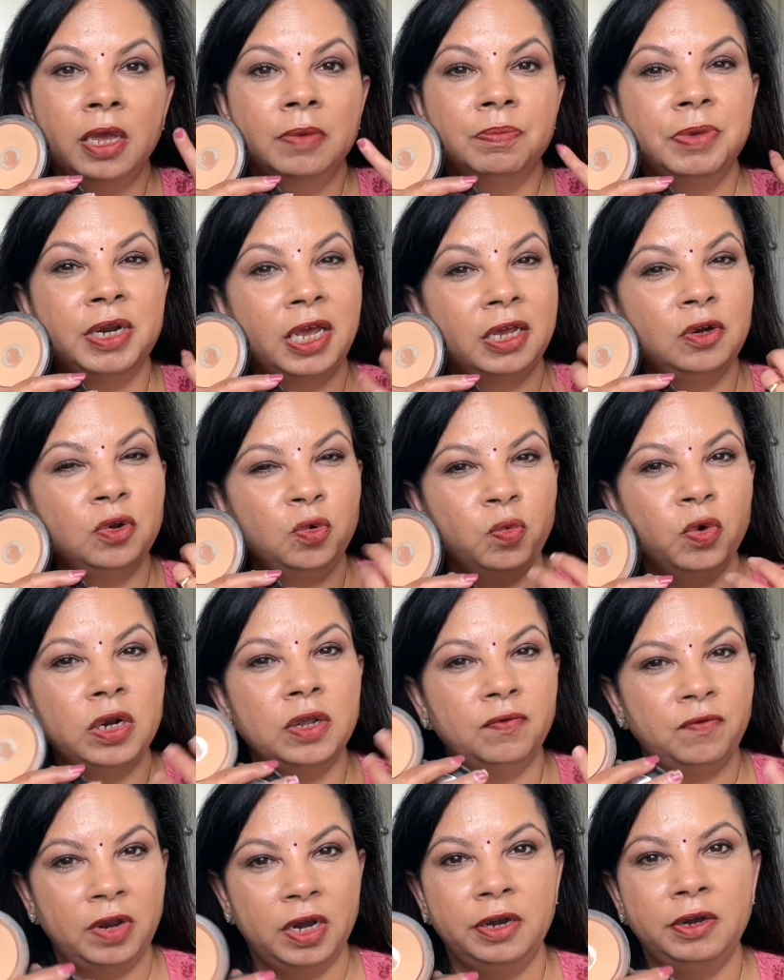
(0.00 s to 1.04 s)
but I don't want
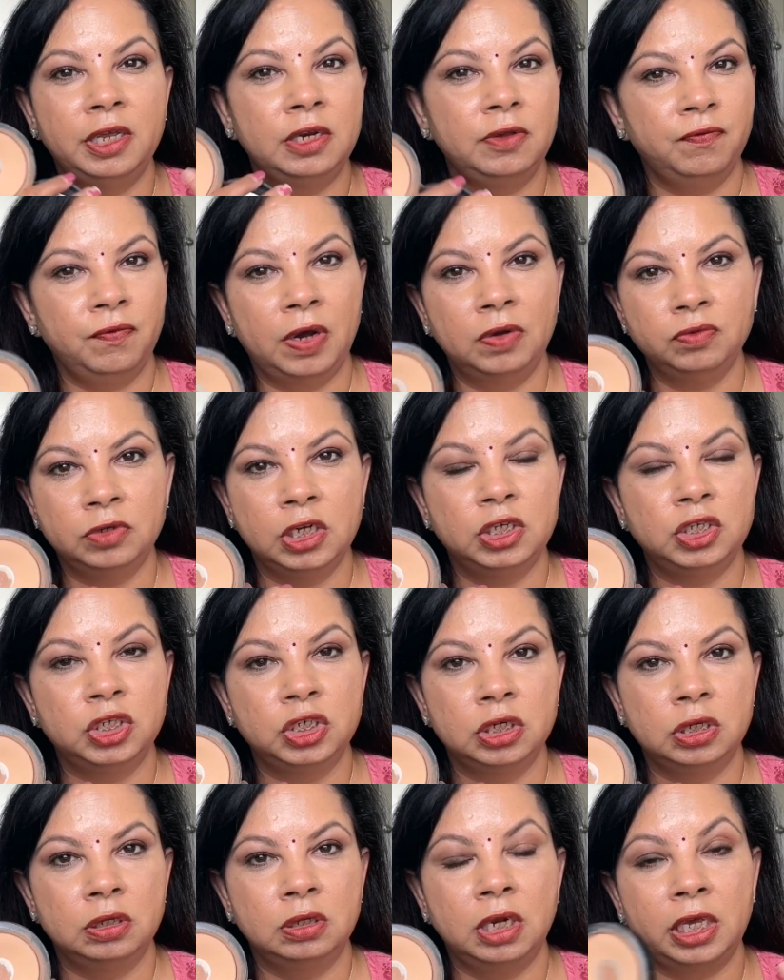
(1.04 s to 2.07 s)
to wear any
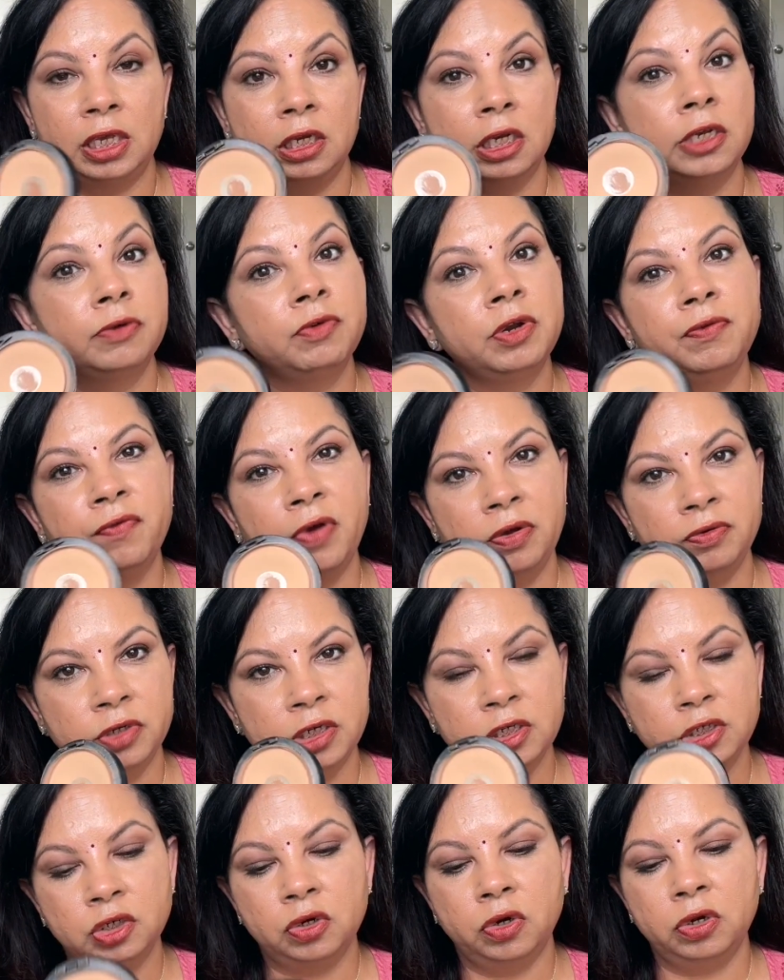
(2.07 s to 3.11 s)
foundation, like liquid
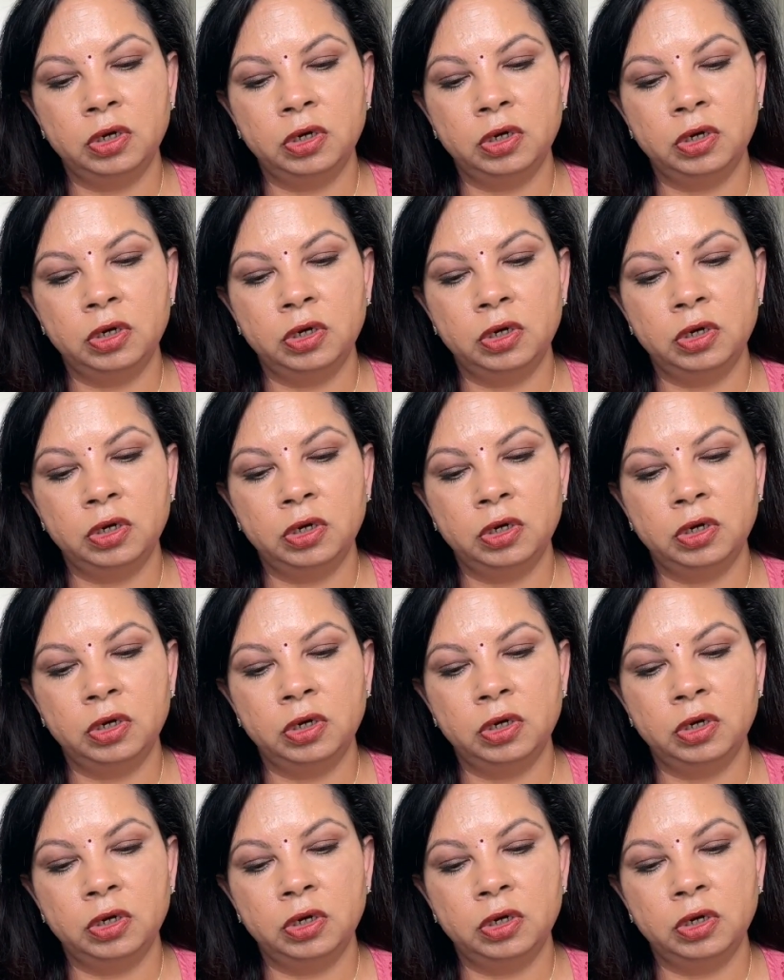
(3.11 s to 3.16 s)
foundation or